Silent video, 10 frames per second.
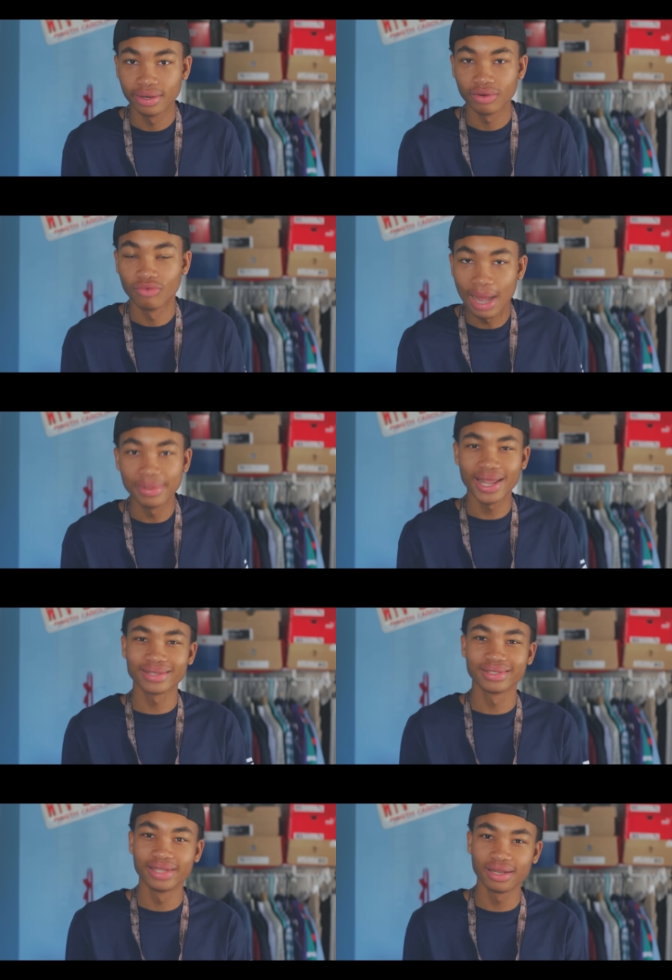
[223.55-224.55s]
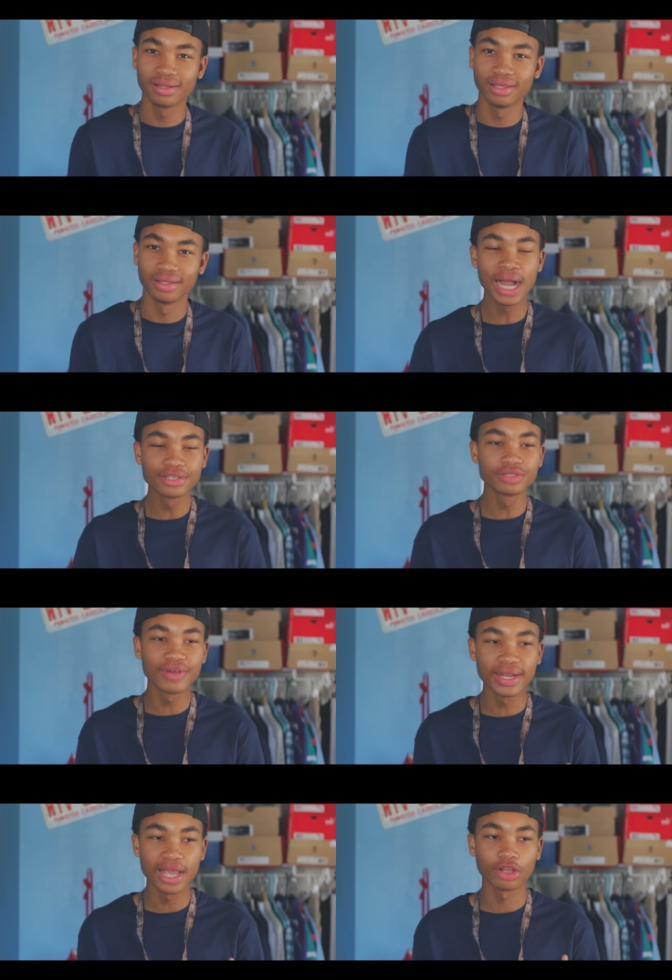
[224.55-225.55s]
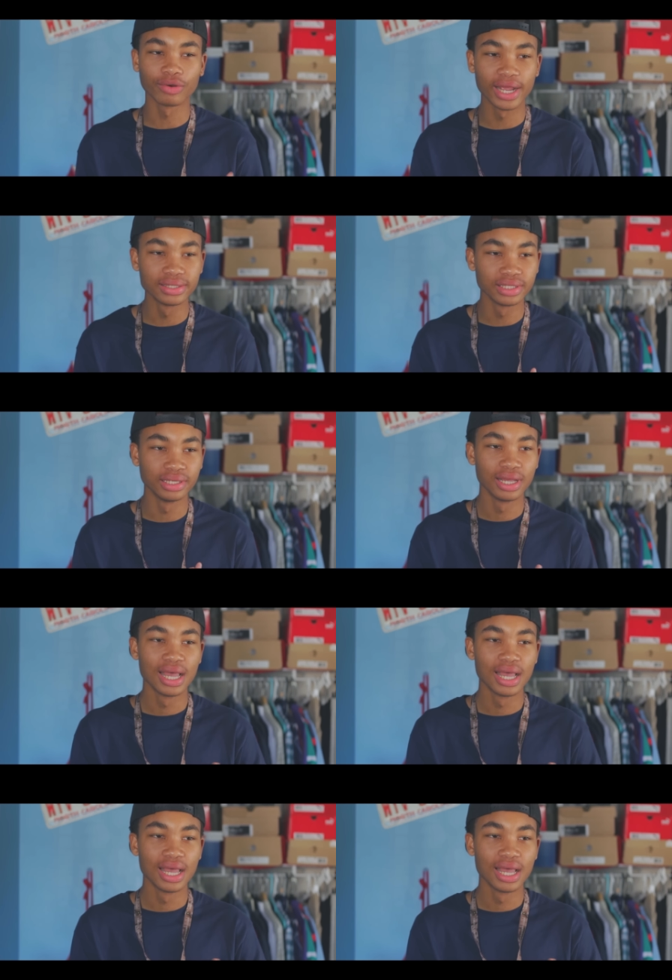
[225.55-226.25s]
Ramen accidentally. I just find that crazy